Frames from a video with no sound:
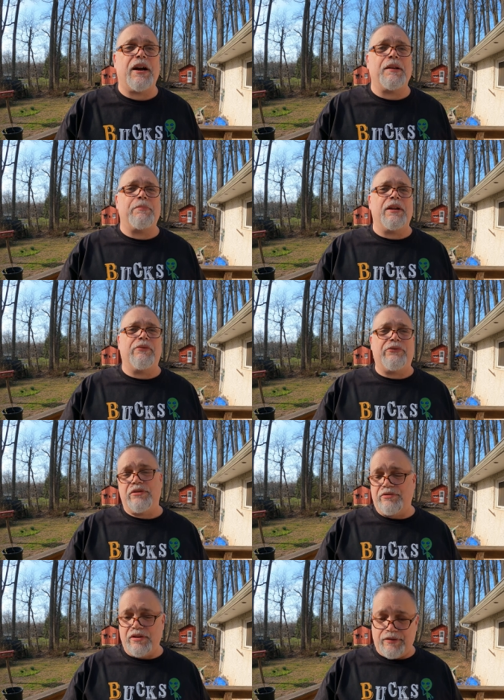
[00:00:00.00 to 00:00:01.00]
by the
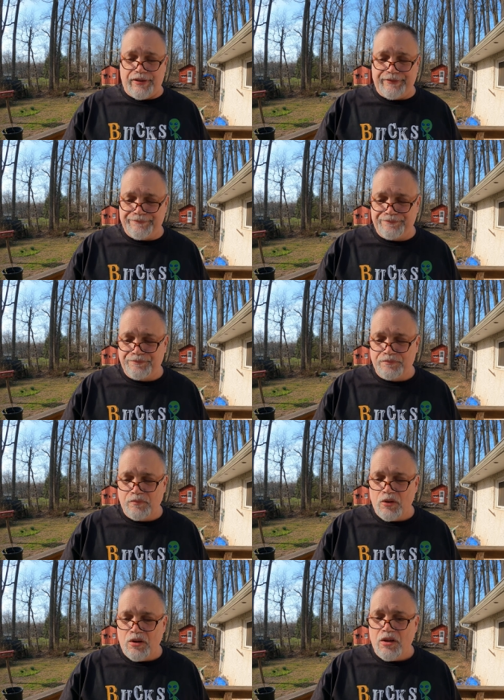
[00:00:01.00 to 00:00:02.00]
beneficiary.
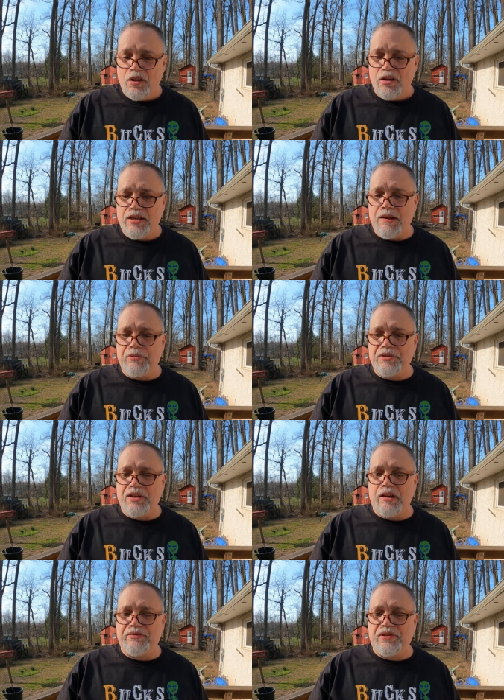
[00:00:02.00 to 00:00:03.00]

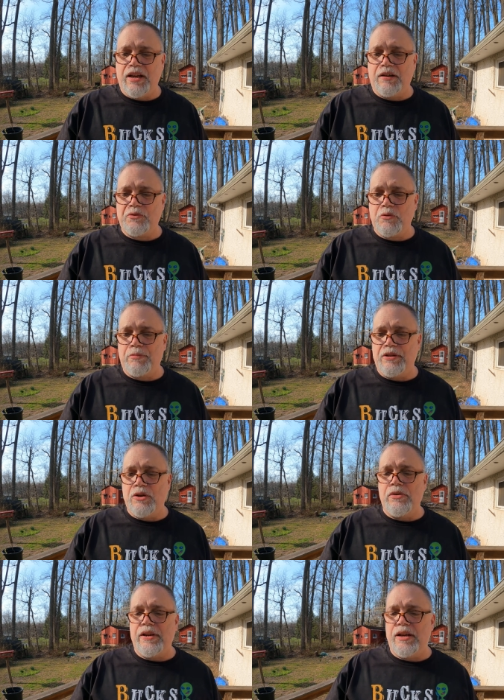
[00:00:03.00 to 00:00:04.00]
10% of sales will be
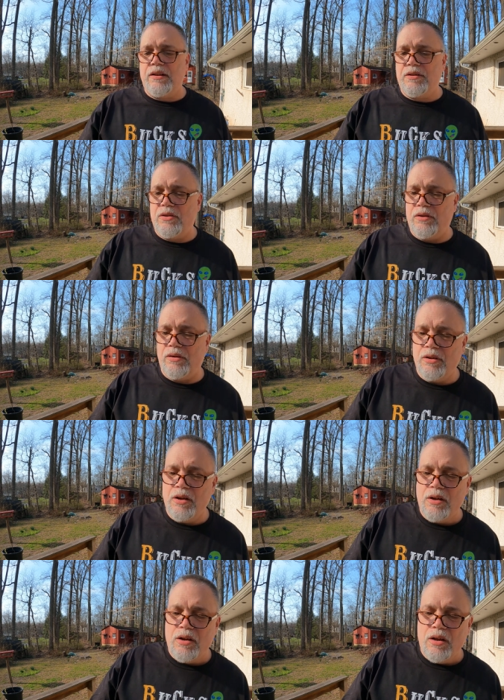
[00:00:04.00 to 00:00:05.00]
donated to the
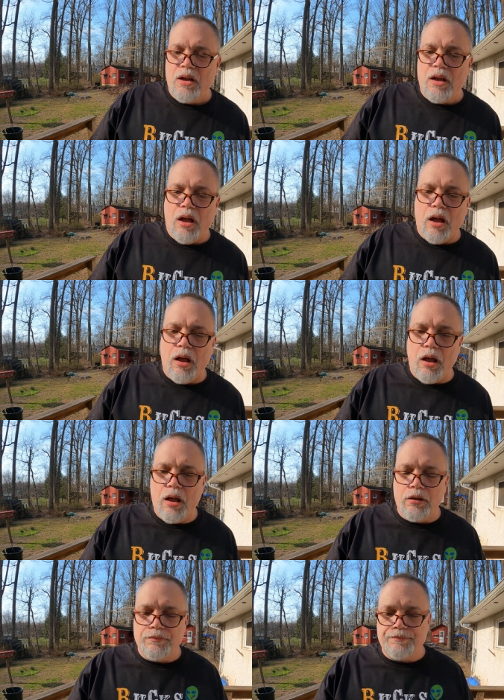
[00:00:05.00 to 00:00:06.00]

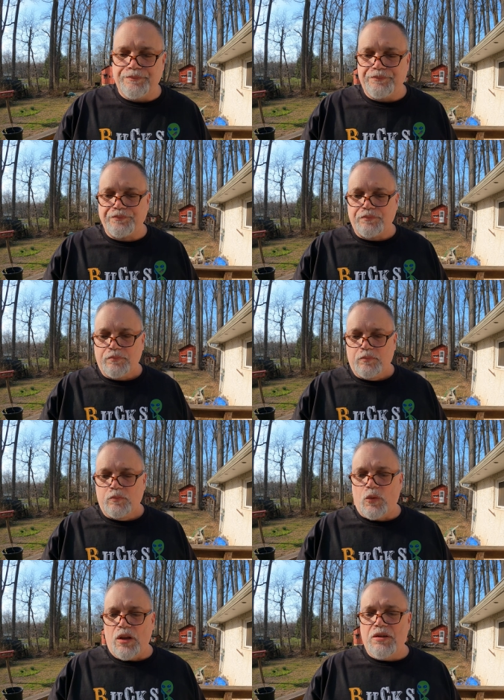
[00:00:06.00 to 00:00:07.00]
uh,
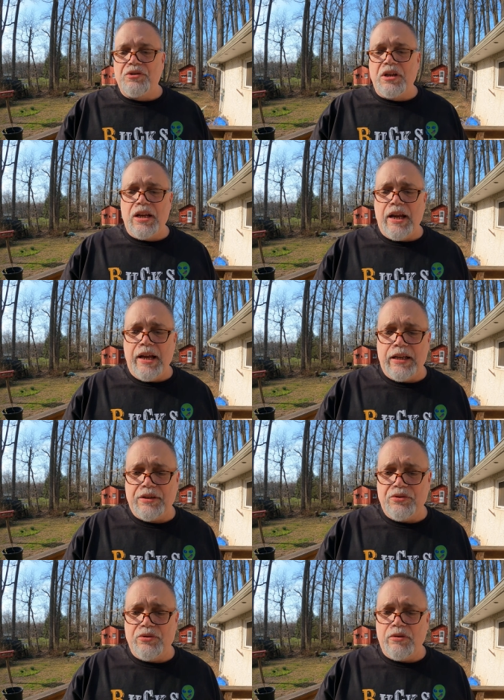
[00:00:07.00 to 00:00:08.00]
GA,
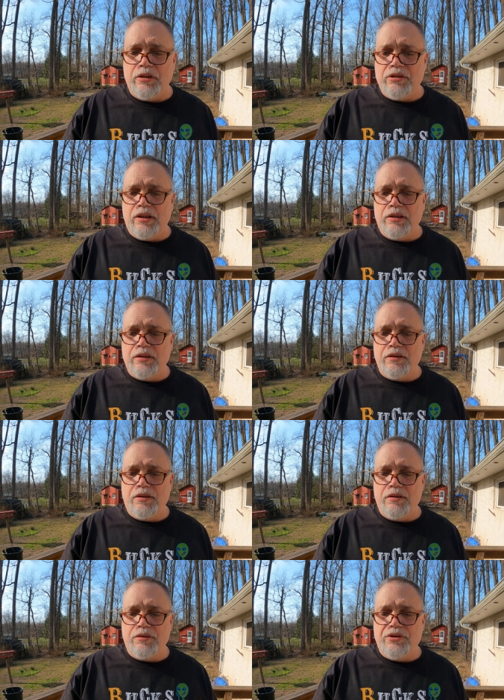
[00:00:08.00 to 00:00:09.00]
that's Georgia
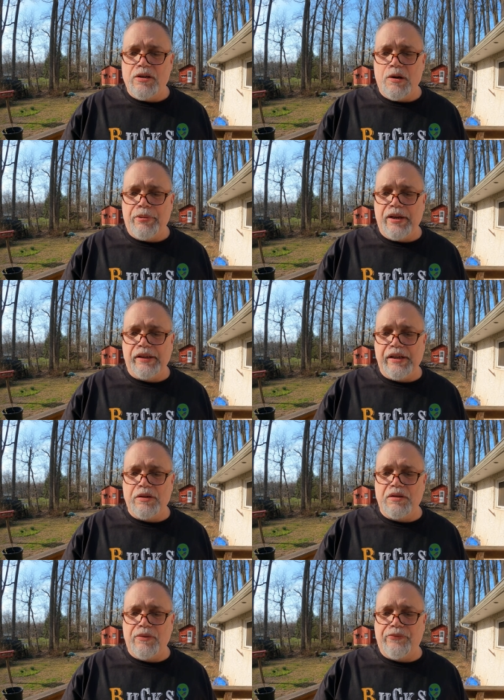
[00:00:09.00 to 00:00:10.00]
GOP
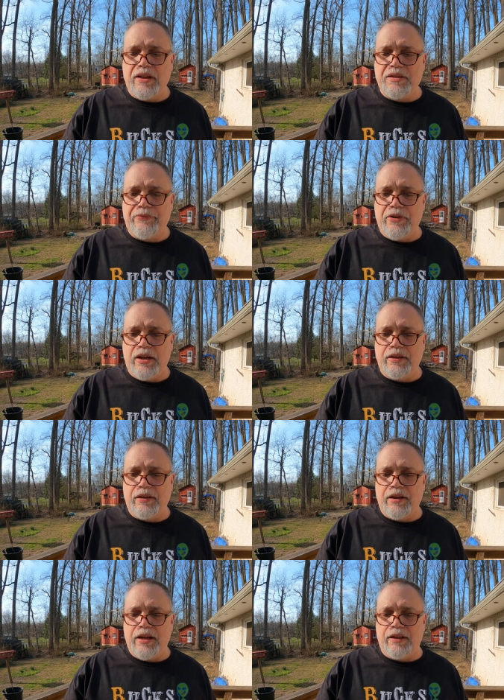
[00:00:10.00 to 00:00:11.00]
Legal Defense
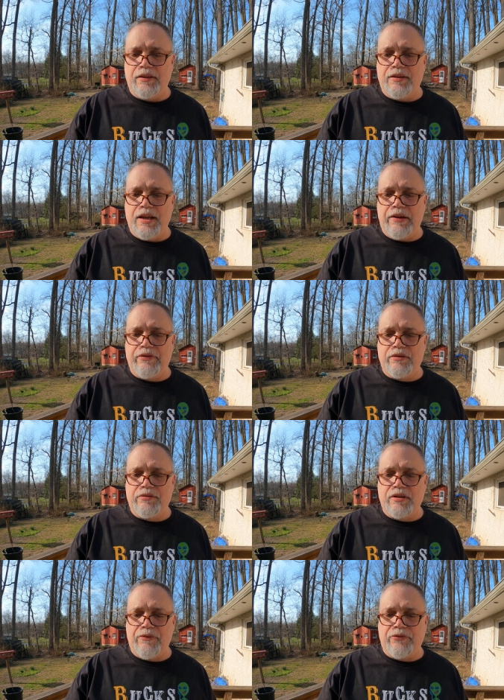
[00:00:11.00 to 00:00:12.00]
Fund, and David
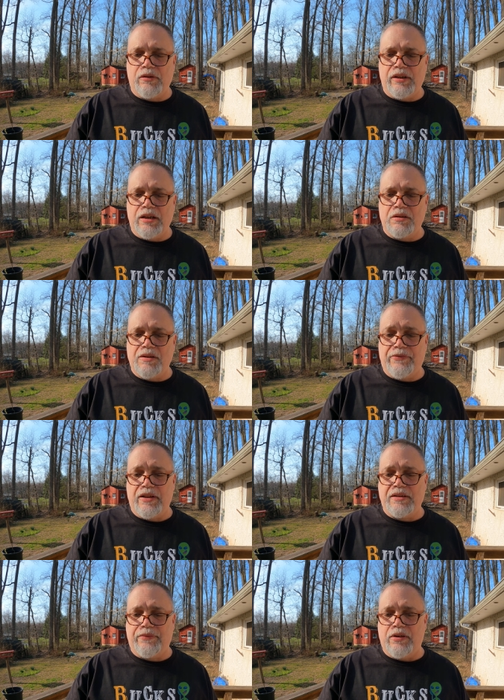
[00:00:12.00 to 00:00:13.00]
Shafer Legal
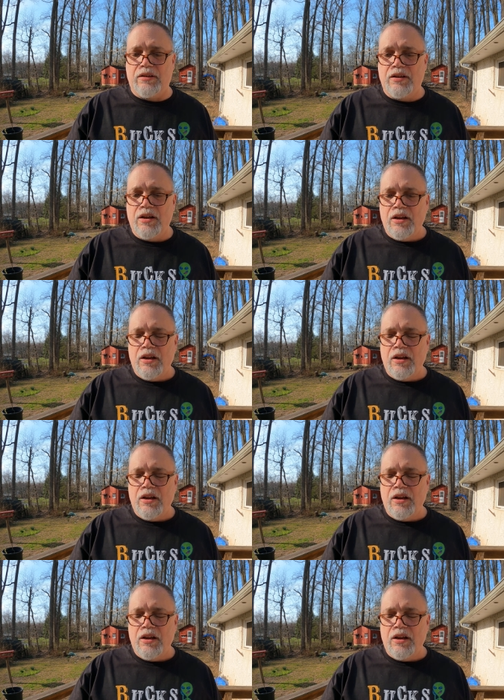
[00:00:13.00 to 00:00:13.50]
Defense Fund,